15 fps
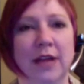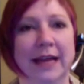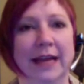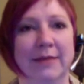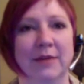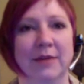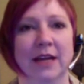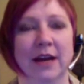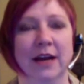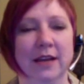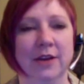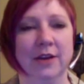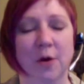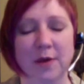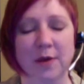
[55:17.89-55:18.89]
Like,
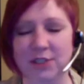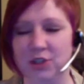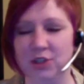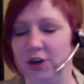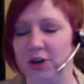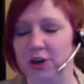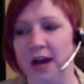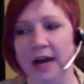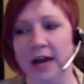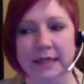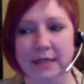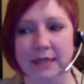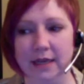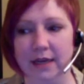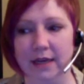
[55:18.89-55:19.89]
you always turn
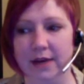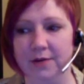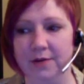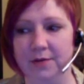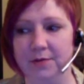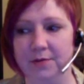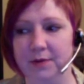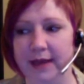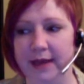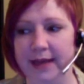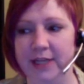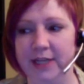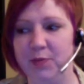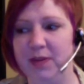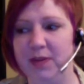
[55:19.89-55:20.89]
on,
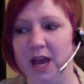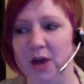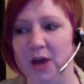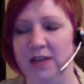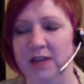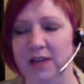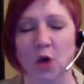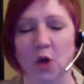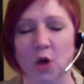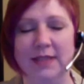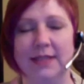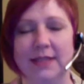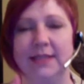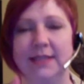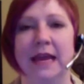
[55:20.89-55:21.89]
HBO, and it's
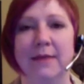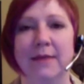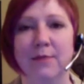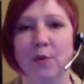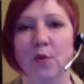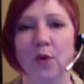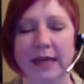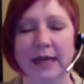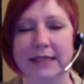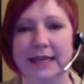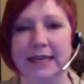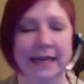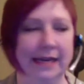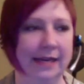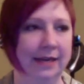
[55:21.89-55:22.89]
always the same point
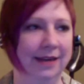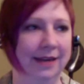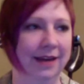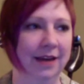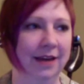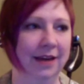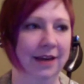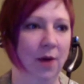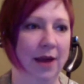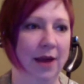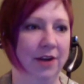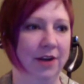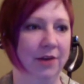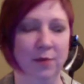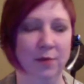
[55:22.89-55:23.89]
in, I
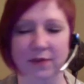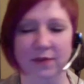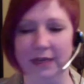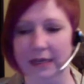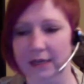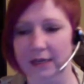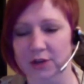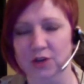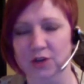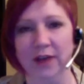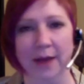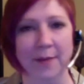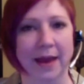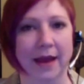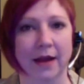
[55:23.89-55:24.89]
don't know what movie,
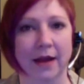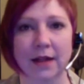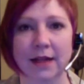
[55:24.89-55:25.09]
You've Got Mail,